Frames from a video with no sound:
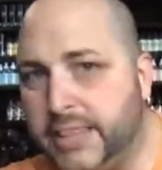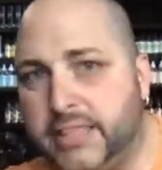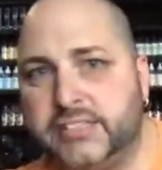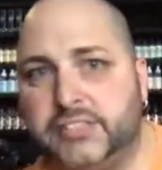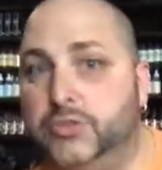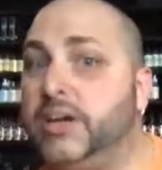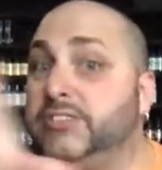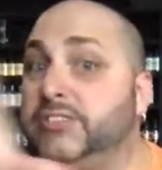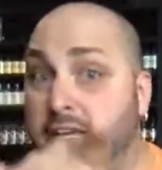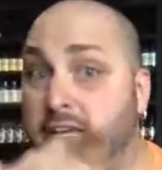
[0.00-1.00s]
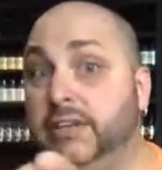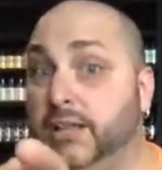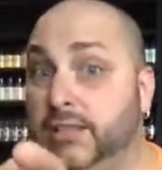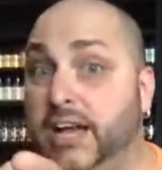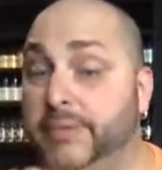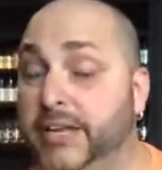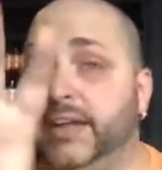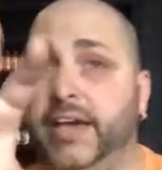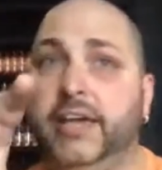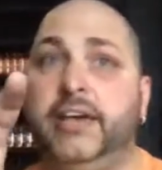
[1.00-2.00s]
this, you guys are getting a lot of me
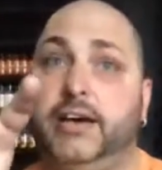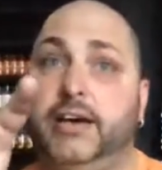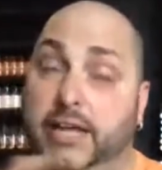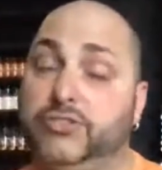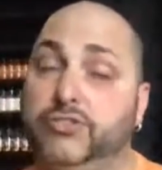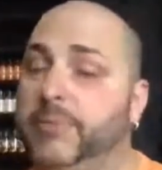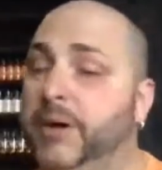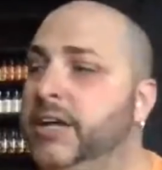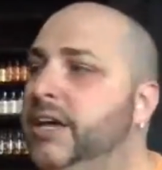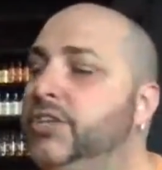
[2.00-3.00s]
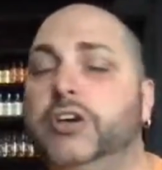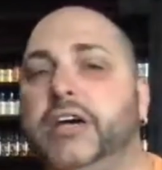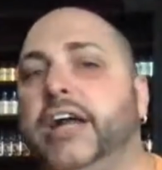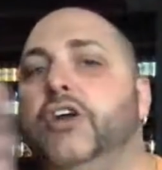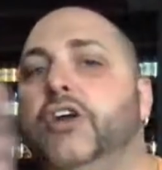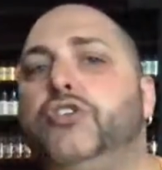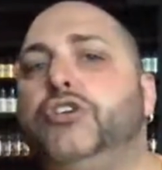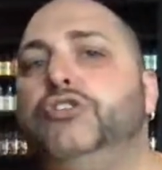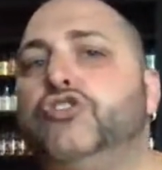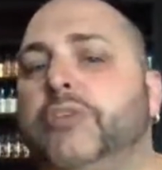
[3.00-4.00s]
today, a lot of drama. You, I know you could
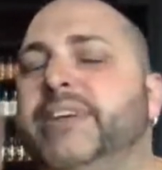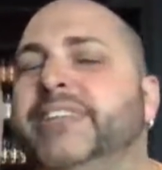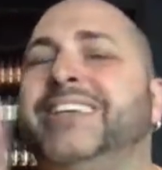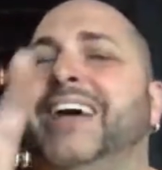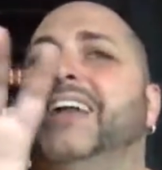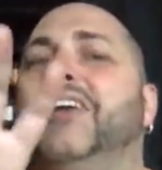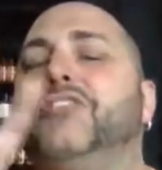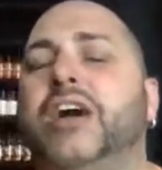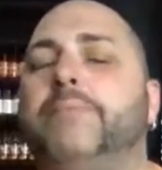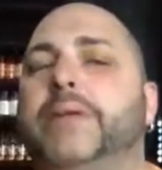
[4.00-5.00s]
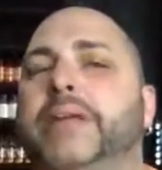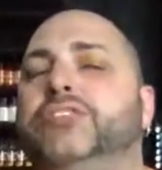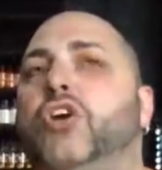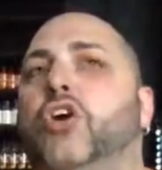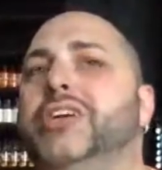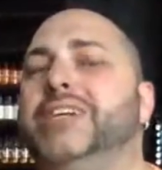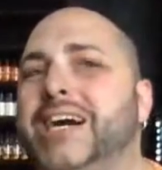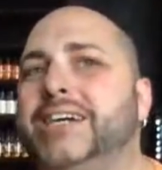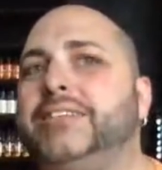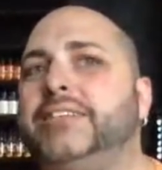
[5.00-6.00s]
use your argument and say that other companies are
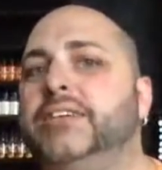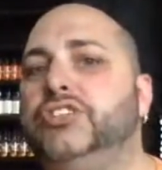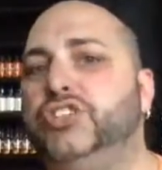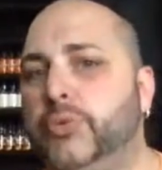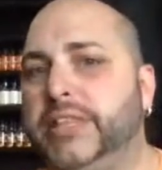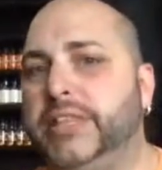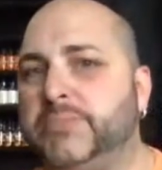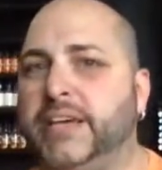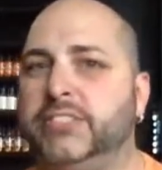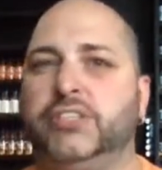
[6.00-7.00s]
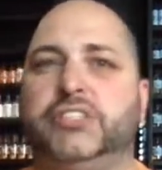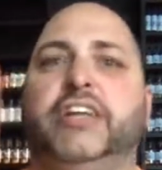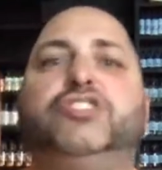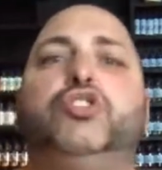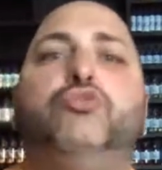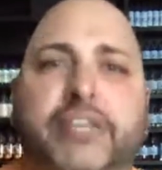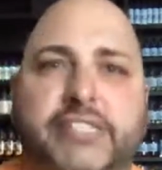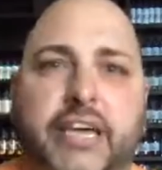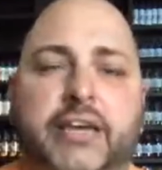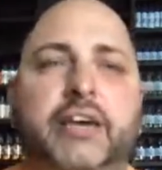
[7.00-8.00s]
not doing this because it's too
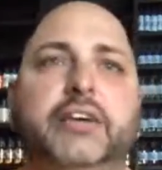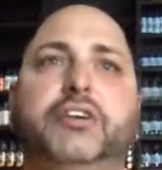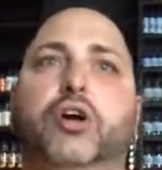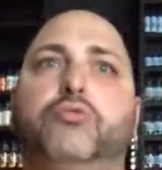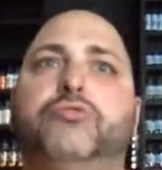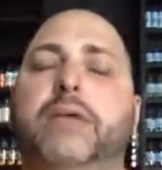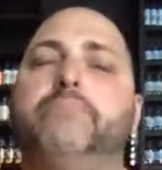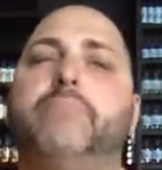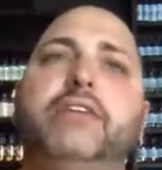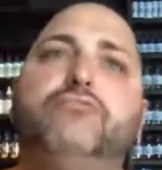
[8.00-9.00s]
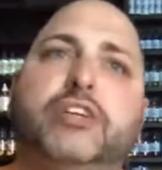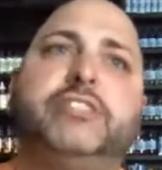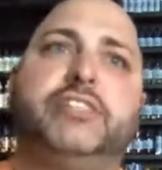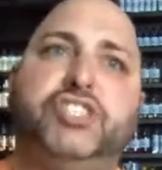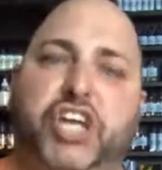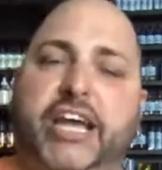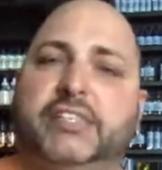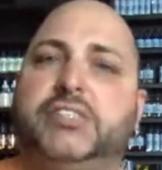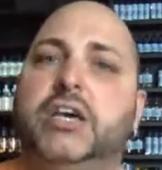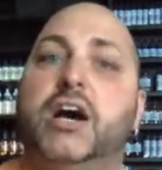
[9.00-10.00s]
risky. You know, they might risk the
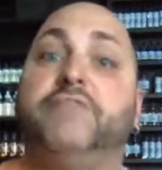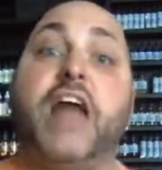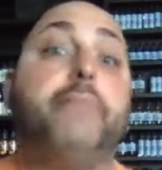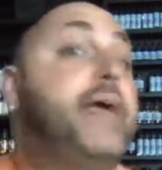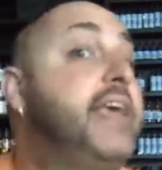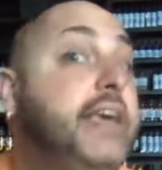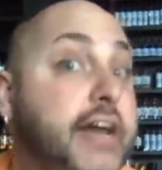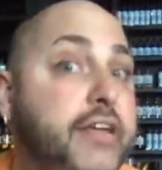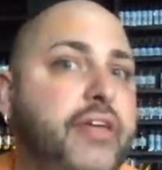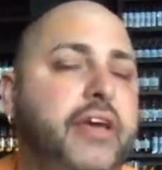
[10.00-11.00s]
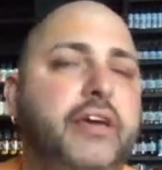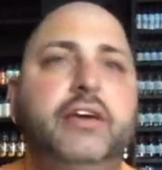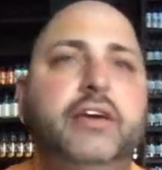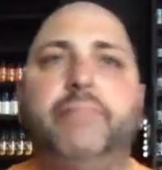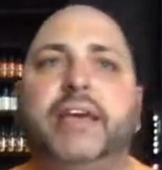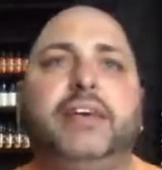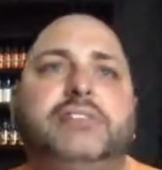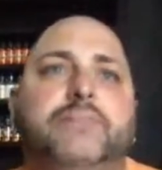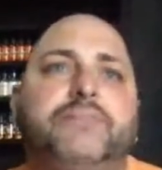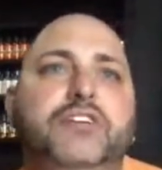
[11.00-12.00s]
chance of not making anything. Making
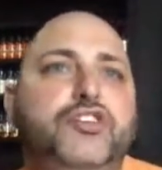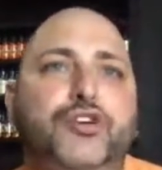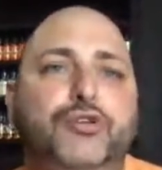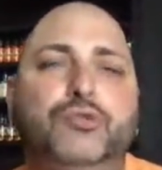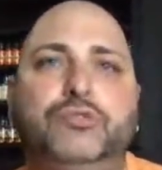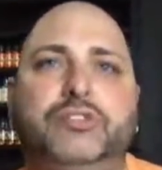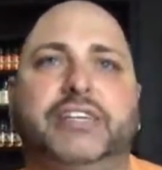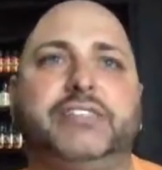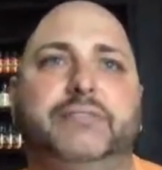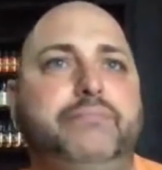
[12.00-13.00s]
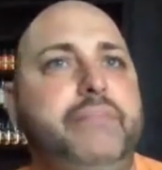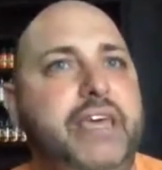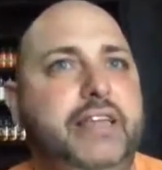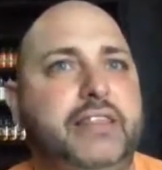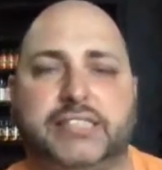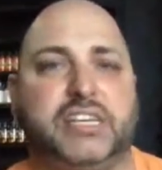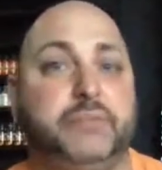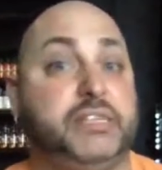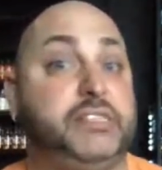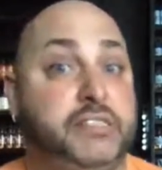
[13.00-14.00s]
something new doesn't mean that it's going to
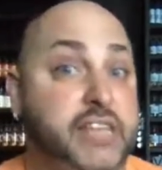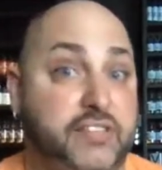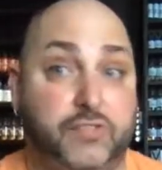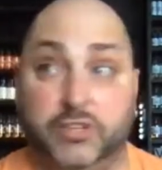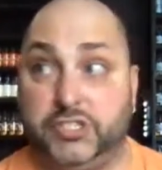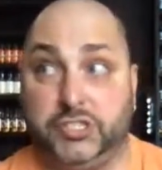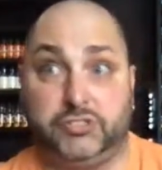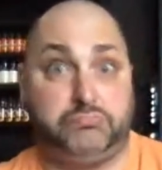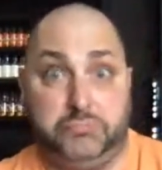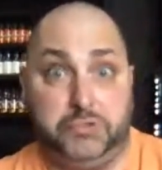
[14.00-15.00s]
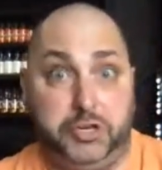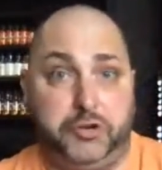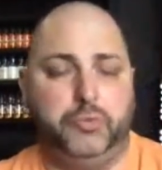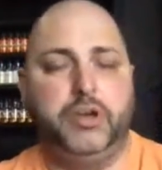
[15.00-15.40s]
be successful. It's just new.